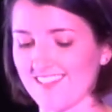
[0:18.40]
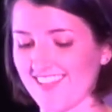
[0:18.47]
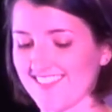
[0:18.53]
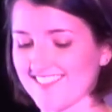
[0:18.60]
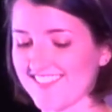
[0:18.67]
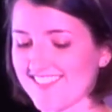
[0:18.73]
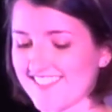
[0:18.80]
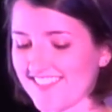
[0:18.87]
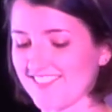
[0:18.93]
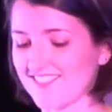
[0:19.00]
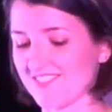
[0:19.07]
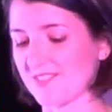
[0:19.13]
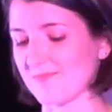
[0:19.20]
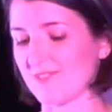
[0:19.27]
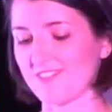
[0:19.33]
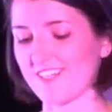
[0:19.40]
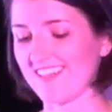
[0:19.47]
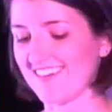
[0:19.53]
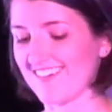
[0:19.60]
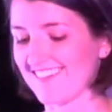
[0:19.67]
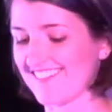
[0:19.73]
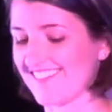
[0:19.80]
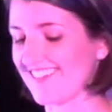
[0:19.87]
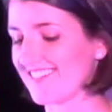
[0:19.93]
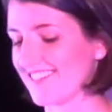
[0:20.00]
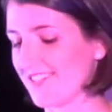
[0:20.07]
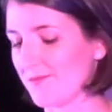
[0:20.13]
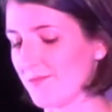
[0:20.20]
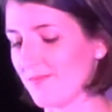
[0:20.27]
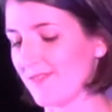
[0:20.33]
In Sils Maria, the
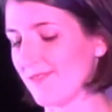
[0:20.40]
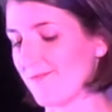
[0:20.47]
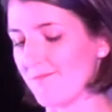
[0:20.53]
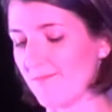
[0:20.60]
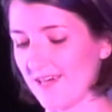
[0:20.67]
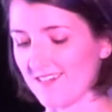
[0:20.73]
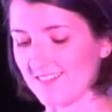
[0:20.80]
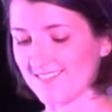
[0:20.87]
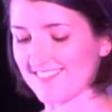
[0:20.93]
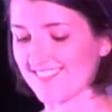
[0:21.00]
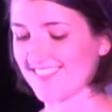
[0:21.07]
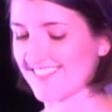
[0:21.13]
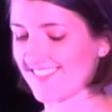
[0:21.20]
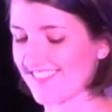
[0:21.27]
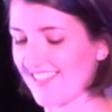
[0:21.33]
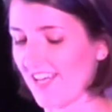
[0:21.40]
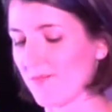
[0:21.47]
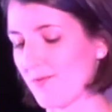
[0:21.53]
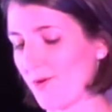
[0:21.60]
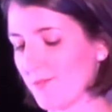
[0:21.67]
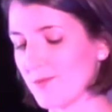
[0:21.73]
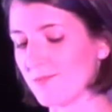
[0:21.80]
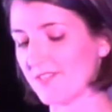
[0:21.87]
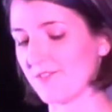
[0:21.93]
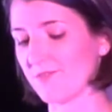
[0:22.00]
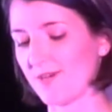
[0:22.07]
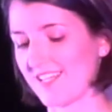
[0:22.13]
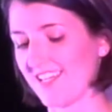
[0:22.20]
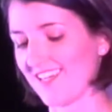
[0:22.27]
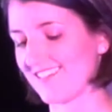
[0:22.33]
glib bells are probably
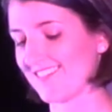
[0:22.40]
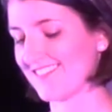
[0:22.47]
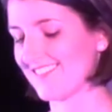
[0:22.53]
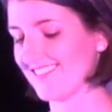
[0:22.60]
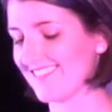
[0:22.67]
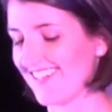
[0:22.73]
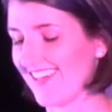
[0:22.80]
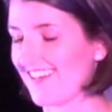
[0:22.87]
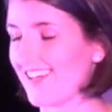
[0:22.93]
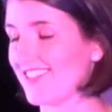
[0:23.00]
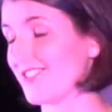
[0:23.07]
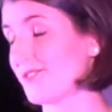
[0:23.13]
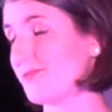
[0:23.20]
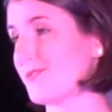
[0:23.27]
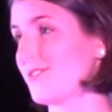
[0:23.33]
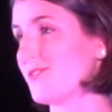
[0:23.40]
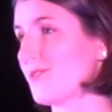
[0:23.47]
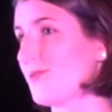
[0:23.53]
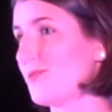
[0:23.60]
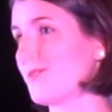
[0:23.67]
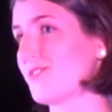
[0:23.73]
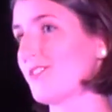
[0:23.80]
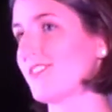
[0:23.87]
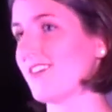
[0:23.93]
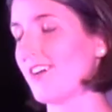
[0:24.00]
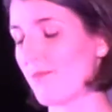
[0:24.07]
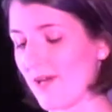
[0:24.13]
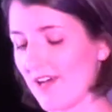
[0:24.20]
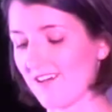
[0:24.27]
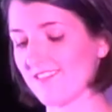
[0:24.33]
ringing, and I don't want to talk
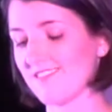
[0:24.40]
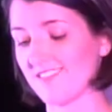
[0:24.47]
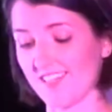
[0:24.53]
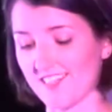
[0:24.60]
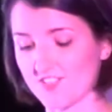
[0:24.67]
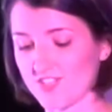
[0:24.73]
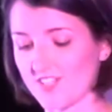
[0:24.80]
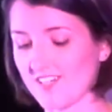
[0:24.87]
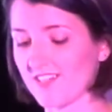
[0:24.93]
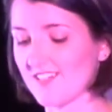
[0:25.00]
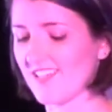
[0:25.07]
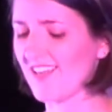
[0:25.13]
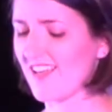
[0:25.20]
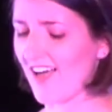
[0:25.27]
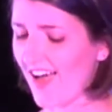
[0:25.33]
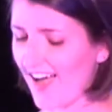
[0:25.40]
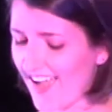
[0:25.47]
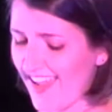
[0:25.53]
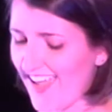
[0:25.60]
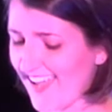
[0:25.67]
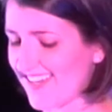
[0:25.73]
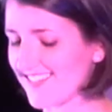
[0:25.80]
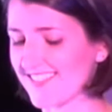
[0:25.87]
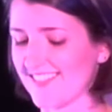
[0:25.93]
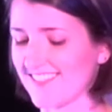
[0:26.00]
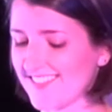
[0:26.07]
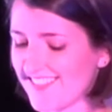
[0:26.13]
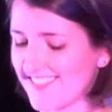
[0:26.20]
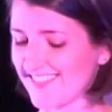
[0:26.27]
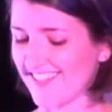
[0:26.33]
about Nietzsche. I hate
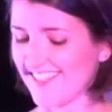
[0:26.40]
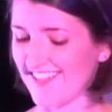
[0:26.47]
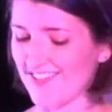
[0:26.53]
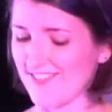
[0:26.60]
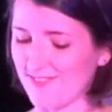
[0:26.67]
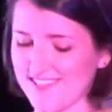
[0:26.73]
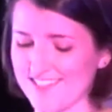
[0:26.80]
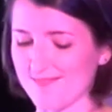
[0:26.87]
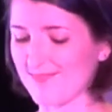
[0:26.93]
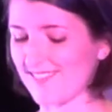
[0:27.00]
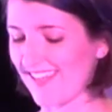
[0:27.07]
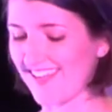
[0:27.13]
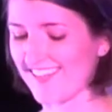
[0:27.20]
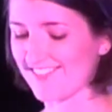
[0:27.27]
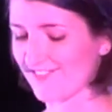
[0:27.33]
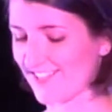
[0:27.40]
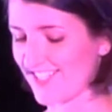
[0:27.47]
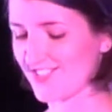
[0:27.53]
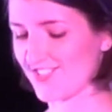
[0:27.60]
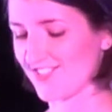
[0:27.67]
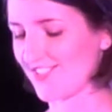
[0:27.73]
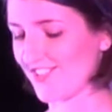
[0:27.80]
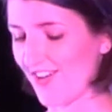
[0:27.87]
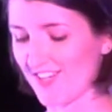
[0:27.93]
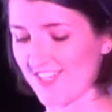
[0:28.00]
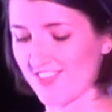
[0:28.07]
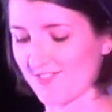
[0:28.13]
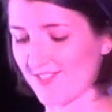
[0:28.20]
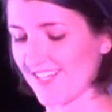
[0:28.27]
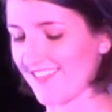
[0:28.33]
it when the plane reaches
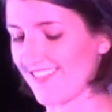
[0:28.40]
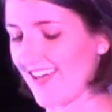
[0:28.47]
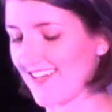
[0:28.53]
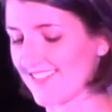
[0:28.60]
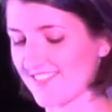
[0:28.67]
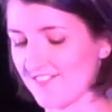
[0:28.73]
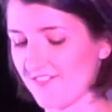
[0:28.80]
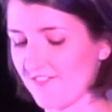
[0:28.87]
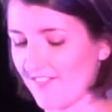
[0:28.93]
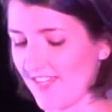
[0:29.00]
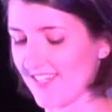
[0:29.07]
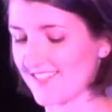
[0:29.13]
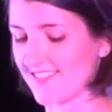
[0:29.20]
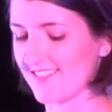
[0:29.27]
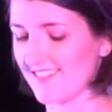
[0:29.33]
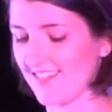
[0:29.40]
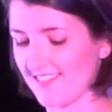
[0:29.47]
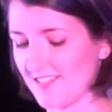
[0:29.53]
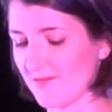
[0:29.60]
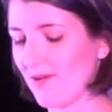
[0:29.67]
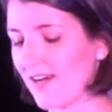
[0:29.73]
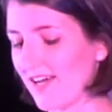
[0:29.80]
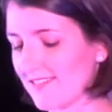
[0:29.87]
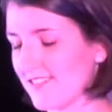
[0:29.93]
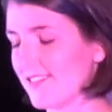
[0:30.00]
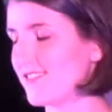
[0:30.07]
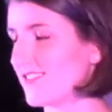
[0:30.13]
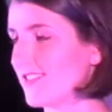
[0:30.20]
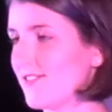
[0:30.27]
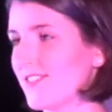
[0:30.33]
33,000 feet and the
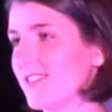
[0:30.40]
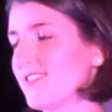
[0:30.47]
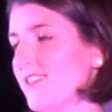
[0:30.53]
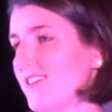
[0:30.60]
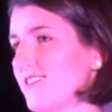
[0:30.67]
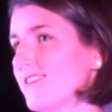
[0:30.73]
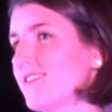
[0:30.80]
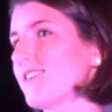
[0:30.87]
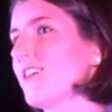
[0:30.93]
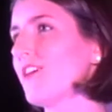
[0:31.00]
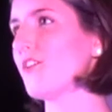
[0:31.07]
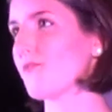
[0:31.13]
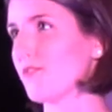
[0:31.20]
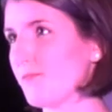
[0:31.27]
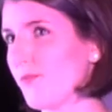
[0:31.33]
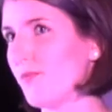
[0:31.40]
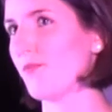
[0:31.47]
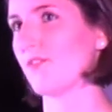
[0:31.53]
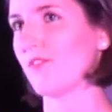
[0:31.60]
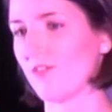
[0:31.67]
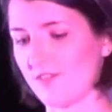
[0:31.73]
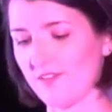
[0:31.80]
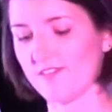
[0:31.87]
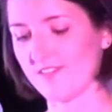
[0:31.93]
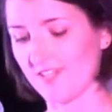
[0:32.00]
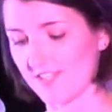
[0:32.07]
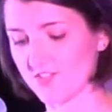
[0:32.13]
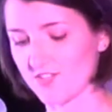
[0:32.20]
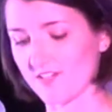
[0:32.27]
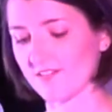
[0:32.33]
pilot delivers his report on
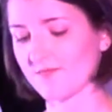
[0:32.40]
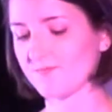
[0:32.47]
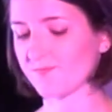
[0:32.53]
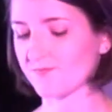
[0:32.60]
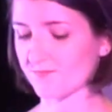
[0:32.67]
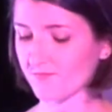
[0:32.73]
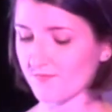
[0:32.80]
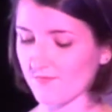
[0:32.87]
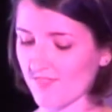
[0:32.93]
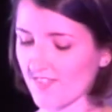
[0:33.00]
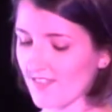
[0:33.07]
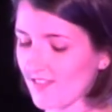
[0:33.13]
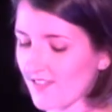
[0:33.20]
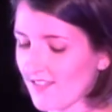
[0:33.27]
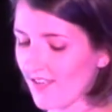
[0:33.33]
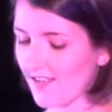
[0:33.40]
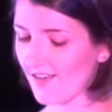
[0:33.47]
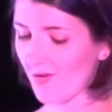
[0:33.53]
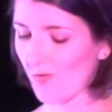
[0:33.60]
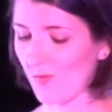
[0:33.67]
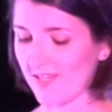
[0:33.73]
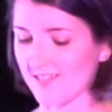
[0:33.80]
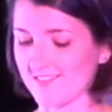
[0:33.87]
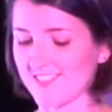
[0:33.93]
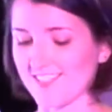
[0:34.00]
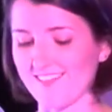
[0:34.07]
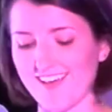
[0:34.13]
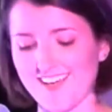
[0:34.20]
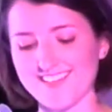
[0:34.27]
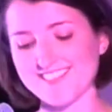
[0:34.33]
Nietzsche. When
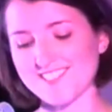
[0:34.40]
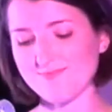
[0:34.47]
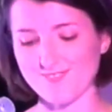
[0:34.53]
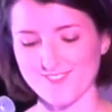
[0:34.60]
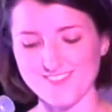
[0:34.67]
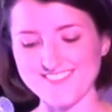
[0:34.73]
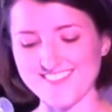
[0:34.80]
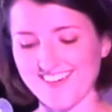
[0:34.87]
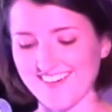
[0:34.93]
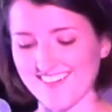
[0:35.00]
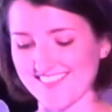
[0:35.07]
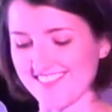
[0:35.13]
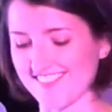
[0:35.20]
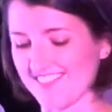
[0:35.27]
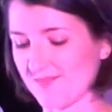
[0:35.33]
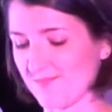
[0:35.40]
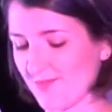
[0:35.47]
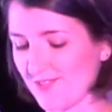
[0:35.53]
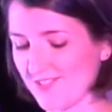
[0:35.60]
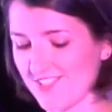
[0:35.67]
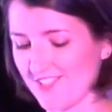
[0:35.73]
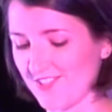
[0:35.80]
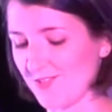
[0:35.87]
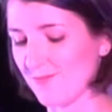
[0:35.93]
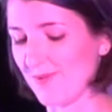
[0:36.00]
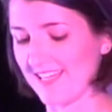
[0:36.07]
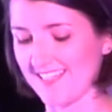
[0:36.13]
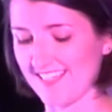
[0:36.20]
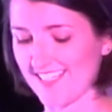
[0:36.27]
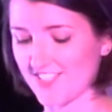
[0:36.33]
tonight's broadcast is brought to you
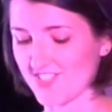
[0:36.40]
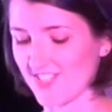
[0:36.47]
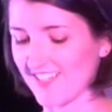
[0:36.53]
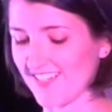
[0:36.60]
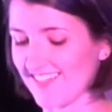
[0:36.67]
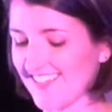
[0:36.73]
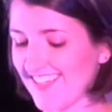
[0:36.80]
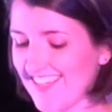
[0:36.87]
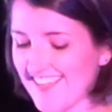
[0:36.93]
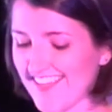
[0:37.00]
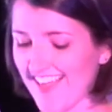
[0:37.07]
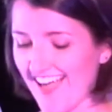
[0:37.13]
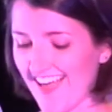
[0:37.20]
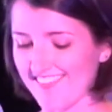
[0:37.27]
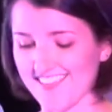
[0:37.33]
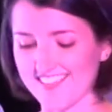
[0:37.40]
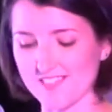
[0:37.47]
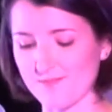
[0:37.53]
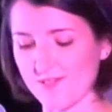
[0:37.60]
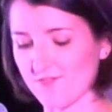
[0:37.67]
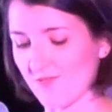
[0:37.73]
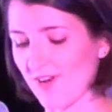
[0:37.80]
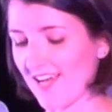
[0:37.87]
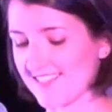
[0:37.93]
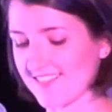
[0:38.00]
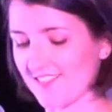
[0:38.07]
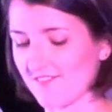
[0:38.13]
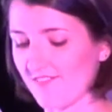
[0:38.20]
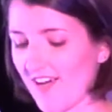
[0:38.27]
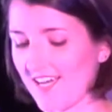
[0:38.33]
by Nietzsche, and there's been
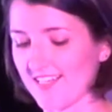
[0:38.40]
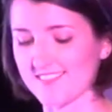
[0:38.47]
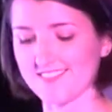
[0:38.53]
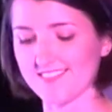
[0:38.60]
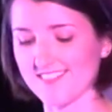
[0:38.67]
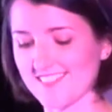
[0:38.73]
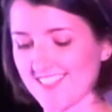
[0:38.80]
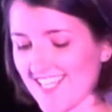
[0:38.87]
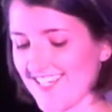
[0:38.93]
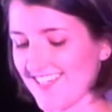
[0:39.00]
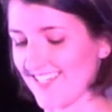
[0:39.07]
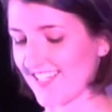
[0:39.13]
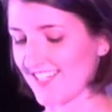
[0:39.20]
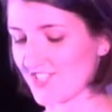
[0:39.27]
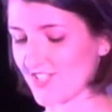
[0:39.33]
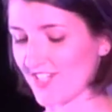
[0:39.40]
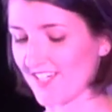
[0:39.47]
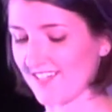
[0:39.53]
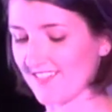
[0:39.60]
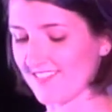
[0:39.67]
rising violence in Nietzsche,